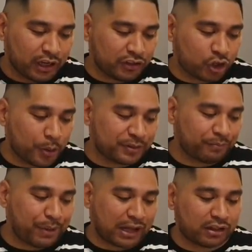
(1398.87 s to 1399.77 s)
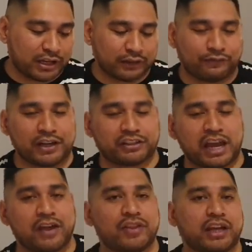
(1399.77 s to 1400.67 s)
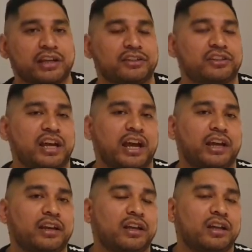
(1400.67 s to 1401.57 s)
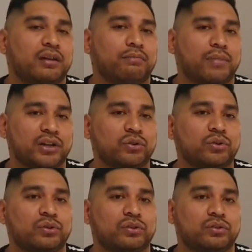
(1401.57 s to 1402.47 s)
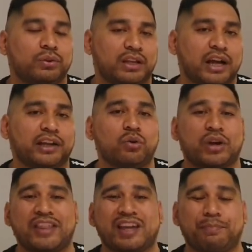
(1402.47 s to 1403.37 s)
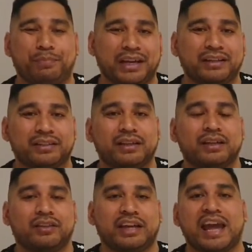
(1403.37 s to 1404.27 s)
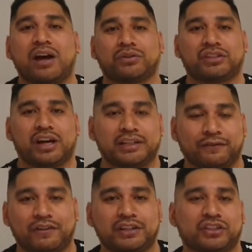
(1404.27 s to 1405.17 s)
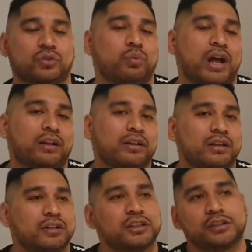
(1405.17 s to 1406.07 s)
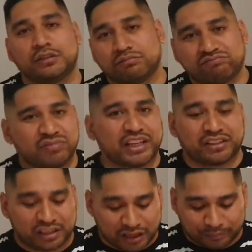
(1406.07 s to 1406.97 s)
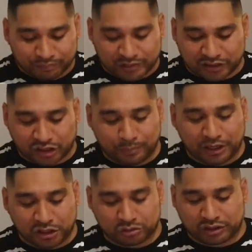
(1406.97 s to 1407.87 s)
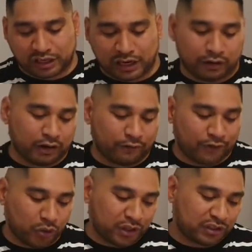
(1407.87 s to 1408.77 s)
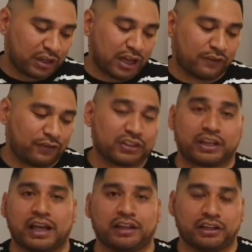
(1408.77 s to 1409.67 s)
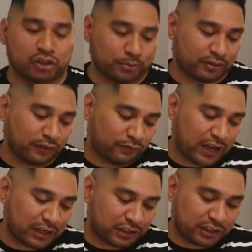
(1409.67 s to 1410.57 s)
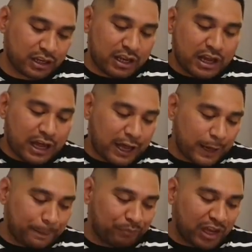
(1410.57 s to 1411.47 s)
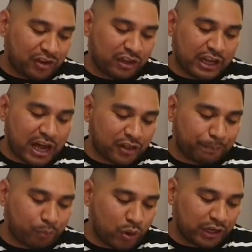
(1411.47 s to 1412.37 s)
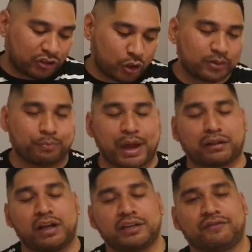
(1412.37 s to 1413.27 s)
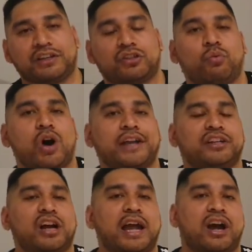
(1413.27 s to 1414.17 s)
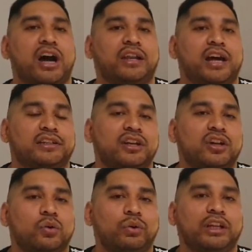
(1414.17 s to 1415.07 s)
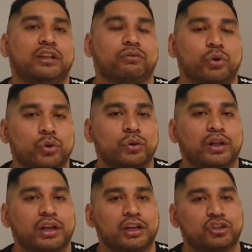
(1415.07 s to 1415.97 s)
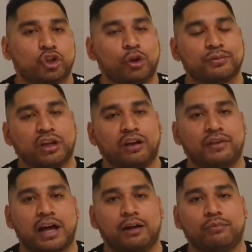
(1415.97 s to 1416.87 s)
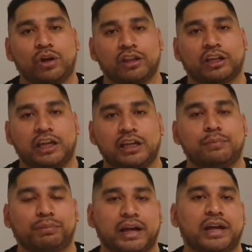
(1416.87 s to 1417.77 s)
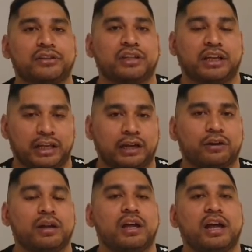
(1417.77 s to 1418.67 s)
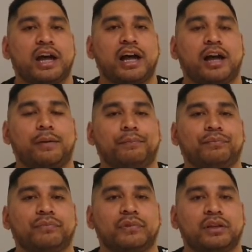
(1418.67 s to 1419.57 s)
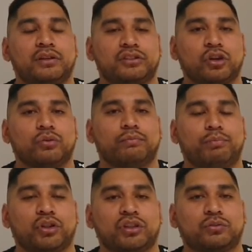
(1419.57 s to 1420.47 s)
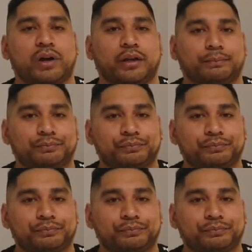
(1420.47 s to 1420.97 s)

In terms of backline defence, can they contain Manu Tuilagi, or can they beat the outside defence as well? Let's see. That's going to be an interesting area of focus, and the physicality in terms of defence, and the other point in terms of backline defence. So why did I highlight Willie le Roux in terms of one of the key players here? So put it this way.